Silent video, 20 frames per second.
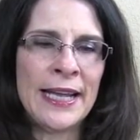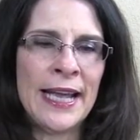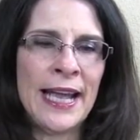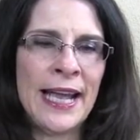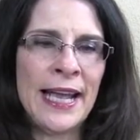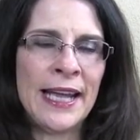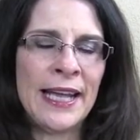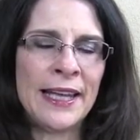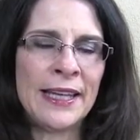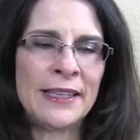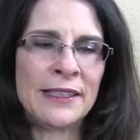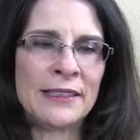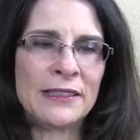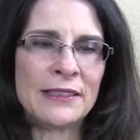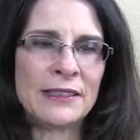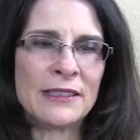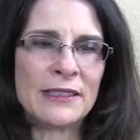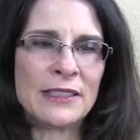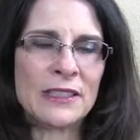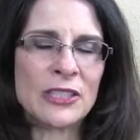
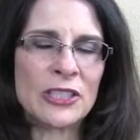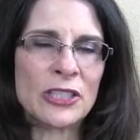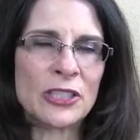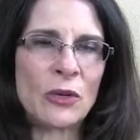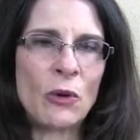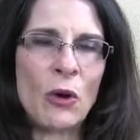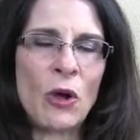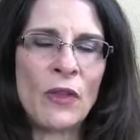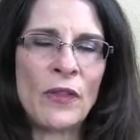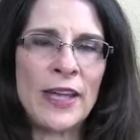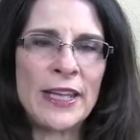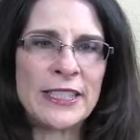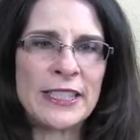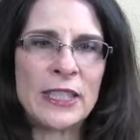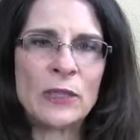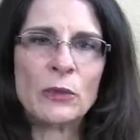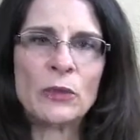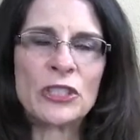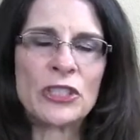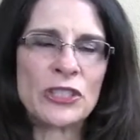And so all that
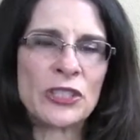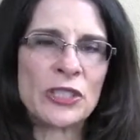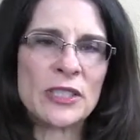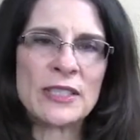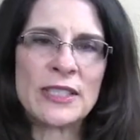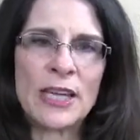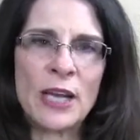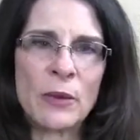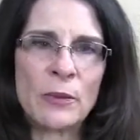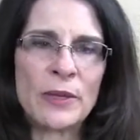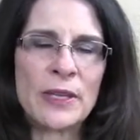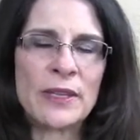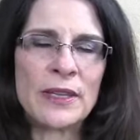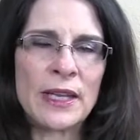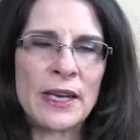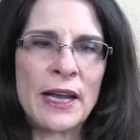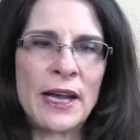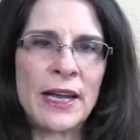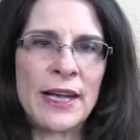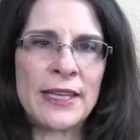did was just tell me
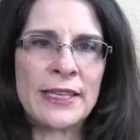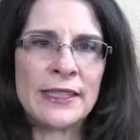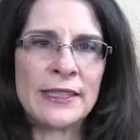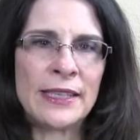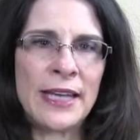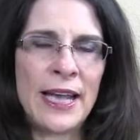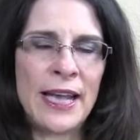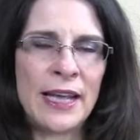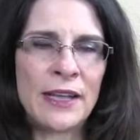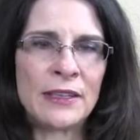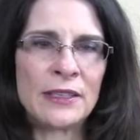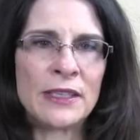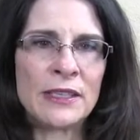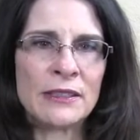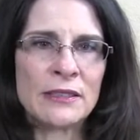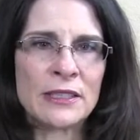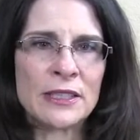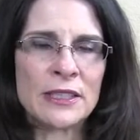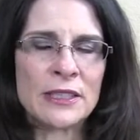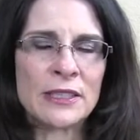that I had
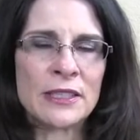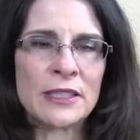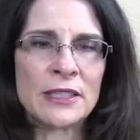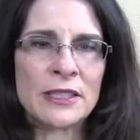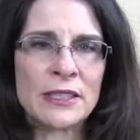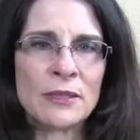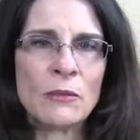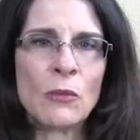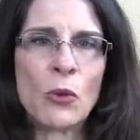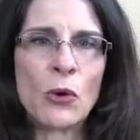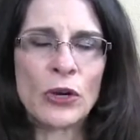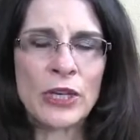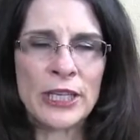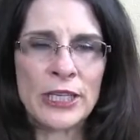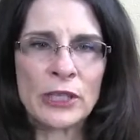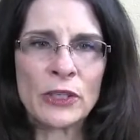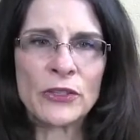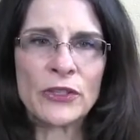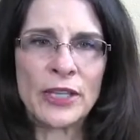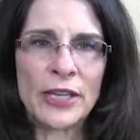some more
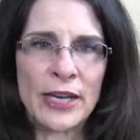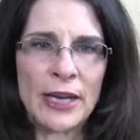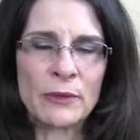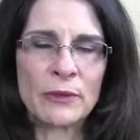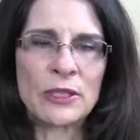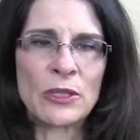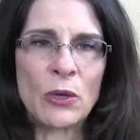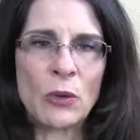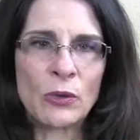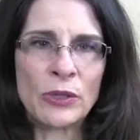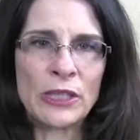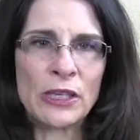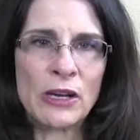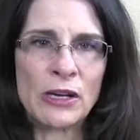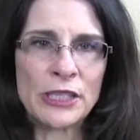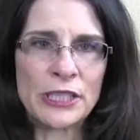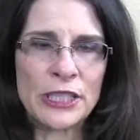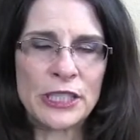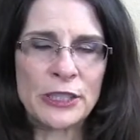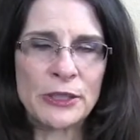guilt that I was holding
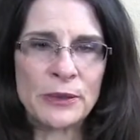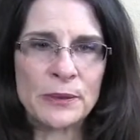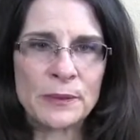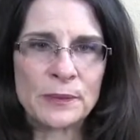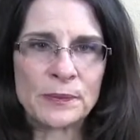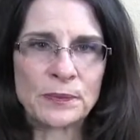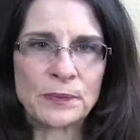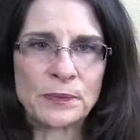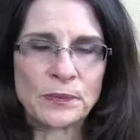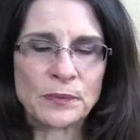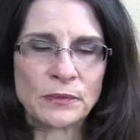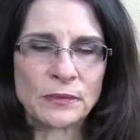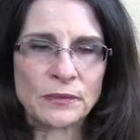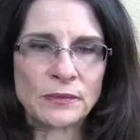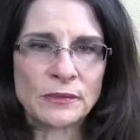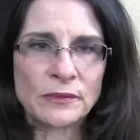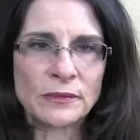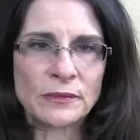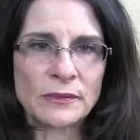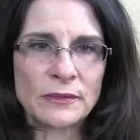on to.
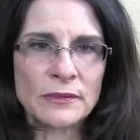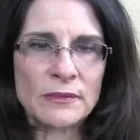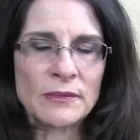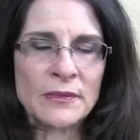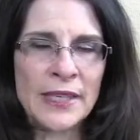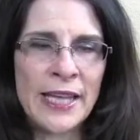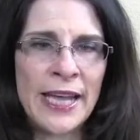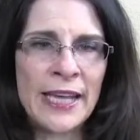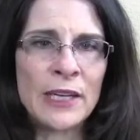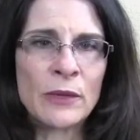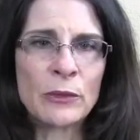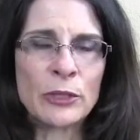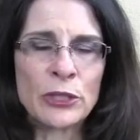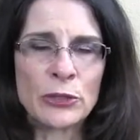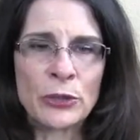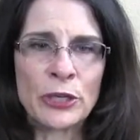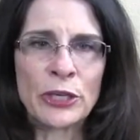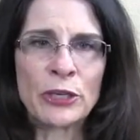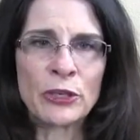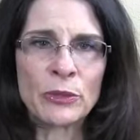And it was
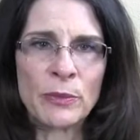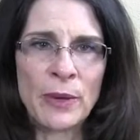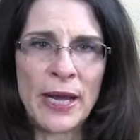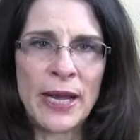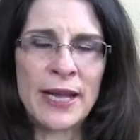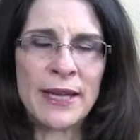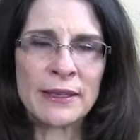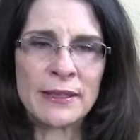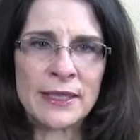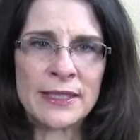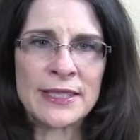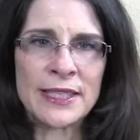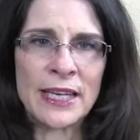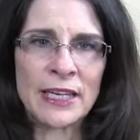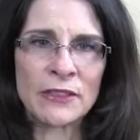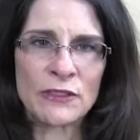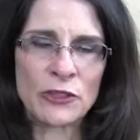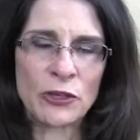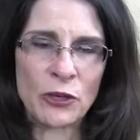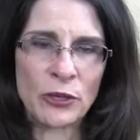triggered by a set
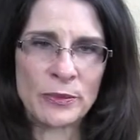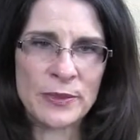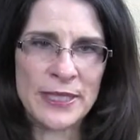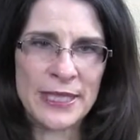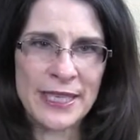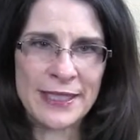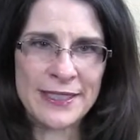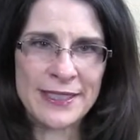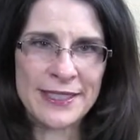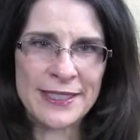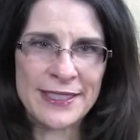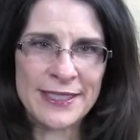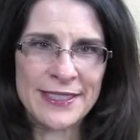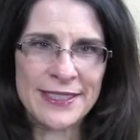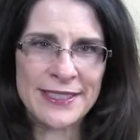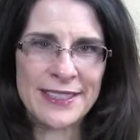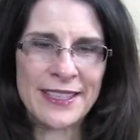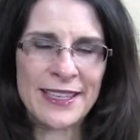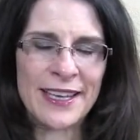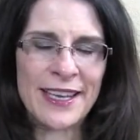of circumstances.